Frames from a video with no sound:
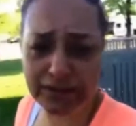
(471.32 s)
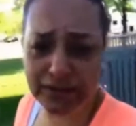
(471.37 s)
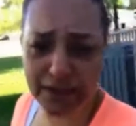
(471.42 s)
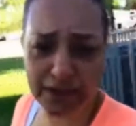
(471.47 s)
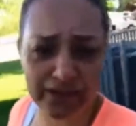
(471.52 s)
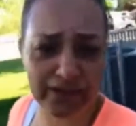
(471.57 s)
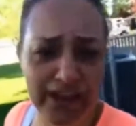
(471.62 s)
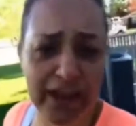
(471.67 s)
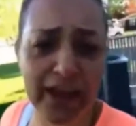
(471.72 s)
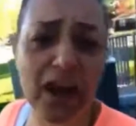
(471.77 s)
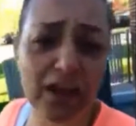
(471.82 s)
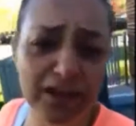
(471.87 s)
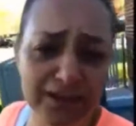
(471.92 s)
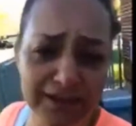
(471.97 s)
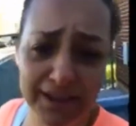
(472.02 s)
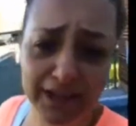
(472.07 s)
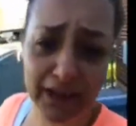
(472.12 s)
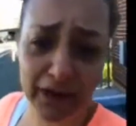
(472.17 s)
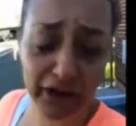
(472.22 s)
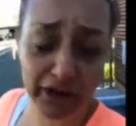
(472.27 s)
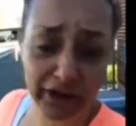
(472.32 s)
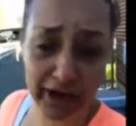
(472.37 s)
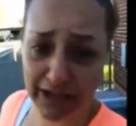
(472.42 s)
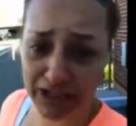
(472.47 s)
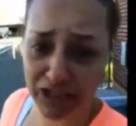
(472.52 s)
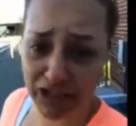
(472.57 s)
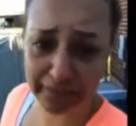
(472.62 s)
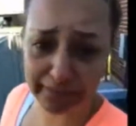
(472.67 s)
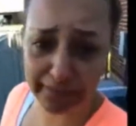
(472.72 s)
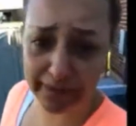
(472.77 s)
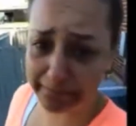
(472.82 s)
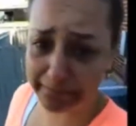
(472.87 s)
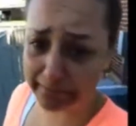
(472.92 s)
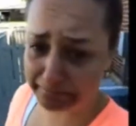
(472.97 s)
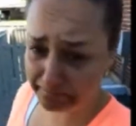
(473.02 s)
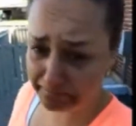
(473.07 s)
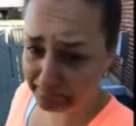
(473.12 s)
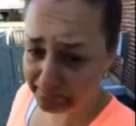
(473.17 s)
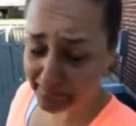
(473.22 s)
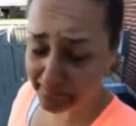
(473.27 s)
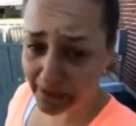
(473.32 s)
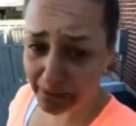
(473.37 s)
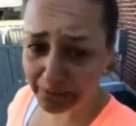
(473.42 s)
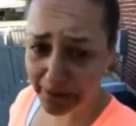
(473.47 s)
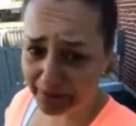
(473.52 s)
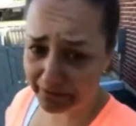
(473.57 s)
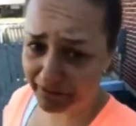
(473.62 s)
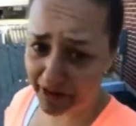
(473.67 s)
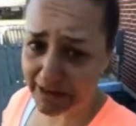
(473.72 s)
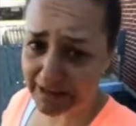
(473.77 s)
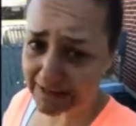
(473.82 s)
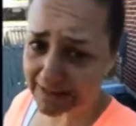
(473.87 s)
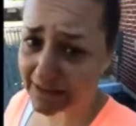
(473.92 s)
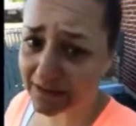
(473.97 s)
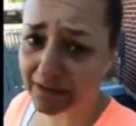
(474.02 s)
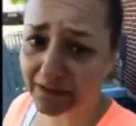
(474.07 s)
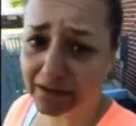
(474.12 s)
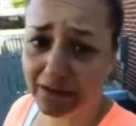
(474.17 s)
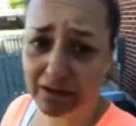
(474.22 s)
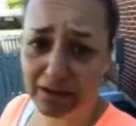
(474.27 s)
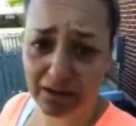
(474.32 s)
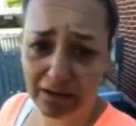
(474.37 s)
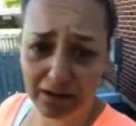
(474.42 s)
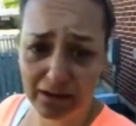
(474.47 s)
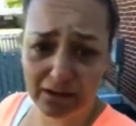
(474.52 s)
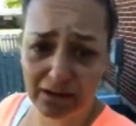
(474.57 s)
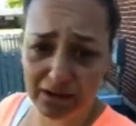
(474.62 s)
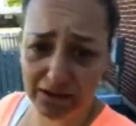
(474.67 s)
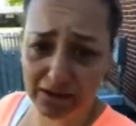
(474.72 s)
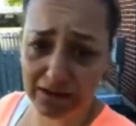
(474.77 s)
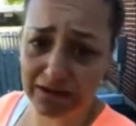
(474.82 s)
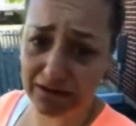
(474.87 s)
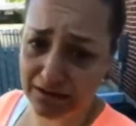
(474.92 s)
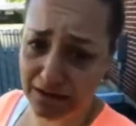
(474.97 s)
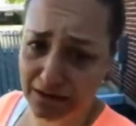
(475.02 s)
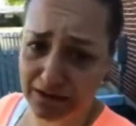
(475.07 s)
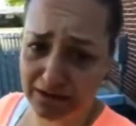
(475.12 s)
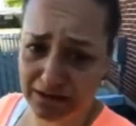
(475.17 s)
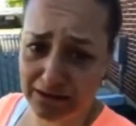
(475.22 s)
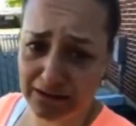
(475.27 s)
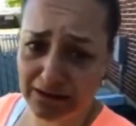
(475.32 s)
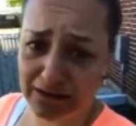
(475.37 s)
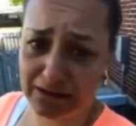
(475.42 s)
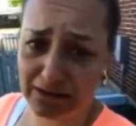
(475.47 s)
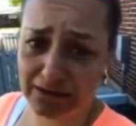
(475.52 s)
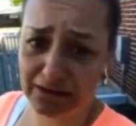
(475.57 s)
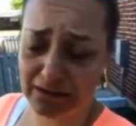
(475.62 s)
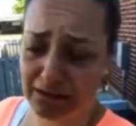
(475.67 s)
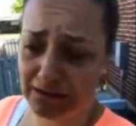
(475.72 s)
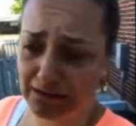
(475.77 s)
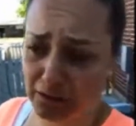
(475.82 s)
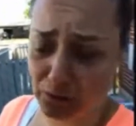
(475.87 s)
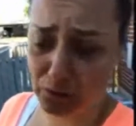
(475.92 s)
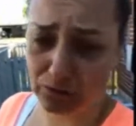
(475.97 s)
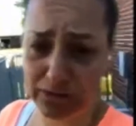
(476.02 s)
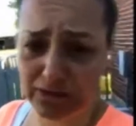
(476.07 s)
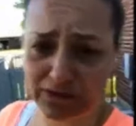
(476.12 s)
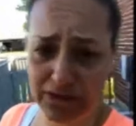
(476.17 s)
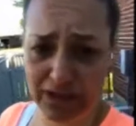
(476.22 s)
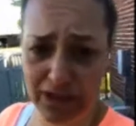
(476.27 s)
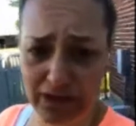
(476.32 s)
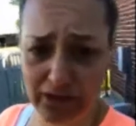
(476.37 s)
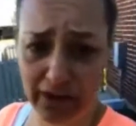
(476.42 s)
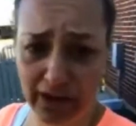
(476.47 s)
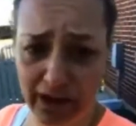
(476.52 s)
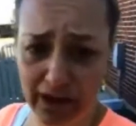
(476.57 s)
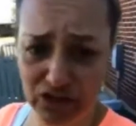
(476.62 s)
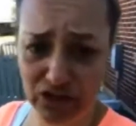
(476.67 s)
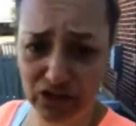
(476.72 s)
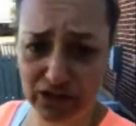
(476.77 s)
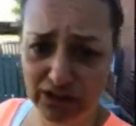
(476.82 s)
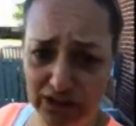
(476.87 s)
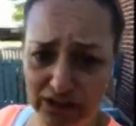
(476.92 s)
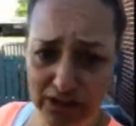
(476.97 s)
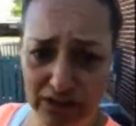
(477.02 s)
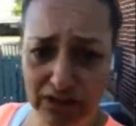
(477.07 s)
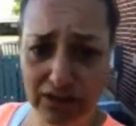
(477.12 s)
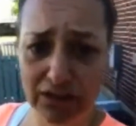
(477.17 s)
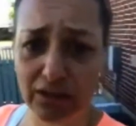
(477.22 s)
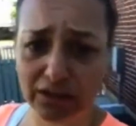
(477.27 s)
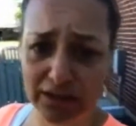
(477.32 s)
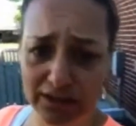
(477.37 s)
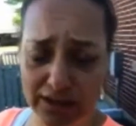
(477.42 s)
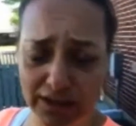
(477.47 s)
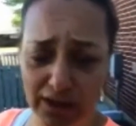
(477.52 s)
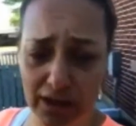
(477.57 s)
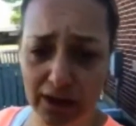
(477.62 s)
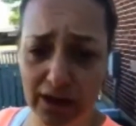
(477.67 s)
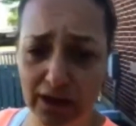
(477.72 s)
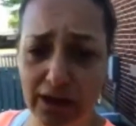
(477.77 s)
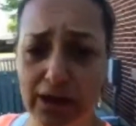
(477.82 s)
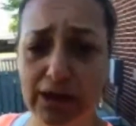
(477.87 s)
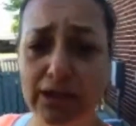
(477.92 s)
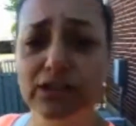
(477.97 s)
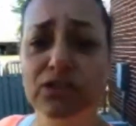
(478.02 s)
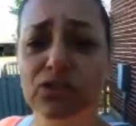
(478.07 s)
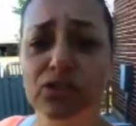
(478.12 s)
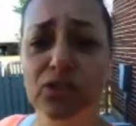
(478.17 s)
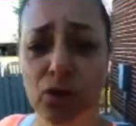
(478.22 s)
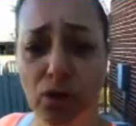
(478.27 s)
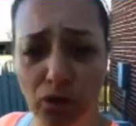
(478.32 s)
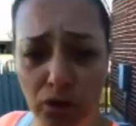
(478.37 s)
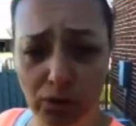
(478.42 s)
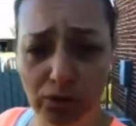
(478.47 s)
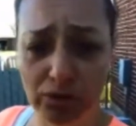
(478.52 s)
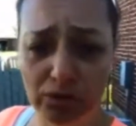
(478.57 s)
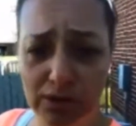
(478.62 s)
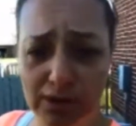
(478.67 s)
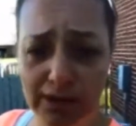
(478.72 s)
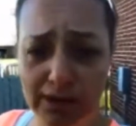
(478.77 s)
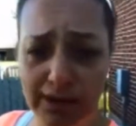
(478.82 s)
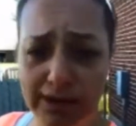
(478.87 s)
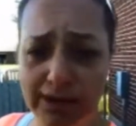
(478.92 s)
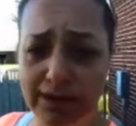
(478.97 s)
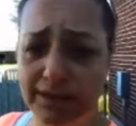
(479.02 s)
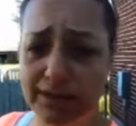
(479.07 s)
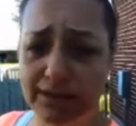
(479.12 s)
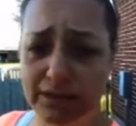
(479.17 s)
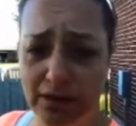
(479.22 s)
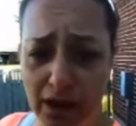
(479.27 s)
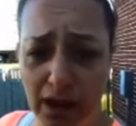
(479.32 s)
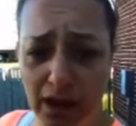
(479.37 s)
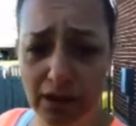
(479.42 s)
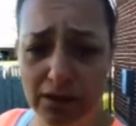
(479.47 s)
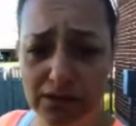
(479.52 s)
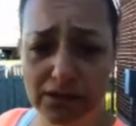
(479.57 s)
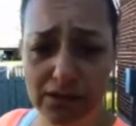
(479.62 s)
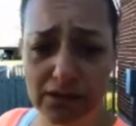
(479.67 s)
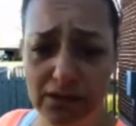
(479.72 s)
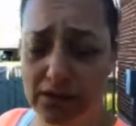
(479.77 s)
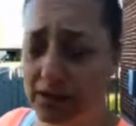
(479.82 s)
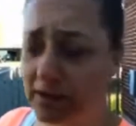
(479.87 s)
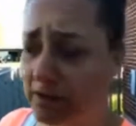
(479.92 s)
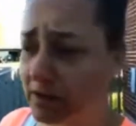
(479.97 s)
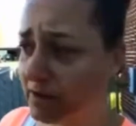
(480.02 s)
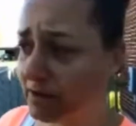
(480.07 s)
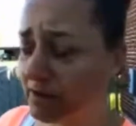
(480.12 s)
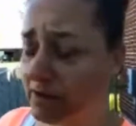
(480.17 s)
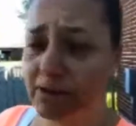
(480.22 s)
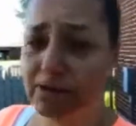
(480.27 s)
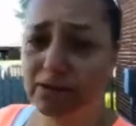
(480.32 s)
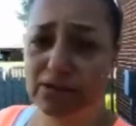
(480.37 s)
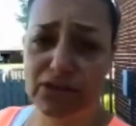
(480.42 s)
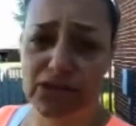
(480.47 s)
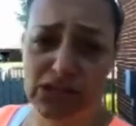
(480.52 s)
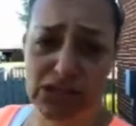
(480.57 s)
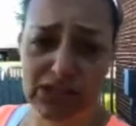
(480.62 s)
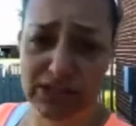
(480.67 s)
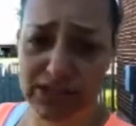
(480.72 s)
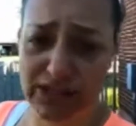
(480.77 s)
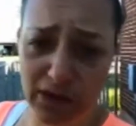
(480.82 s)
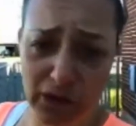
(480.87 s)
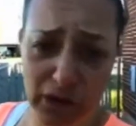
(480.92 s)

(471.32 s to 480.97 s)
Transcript: The they call it segregation, but my friends, it is not only segregation. It is solitary. It is the hole. It is not just